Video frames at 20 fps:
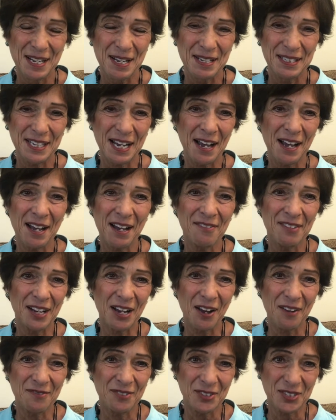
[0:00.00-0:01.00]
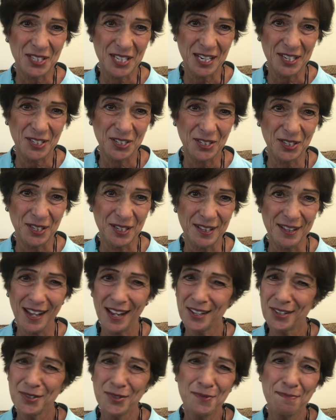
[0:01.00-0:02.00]
to have a conversation that
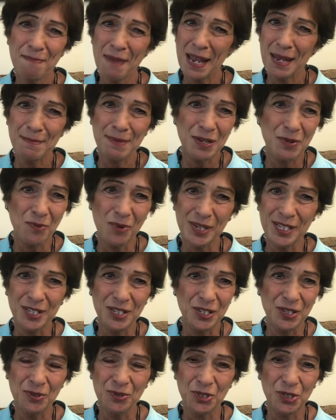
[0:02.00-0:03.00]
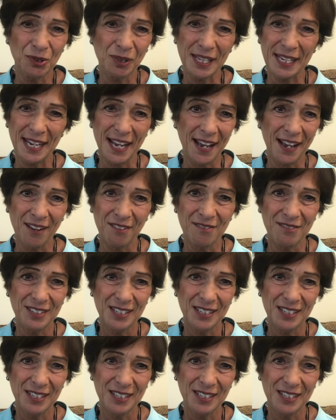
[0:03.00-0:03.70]
you maybe wouldn't usually have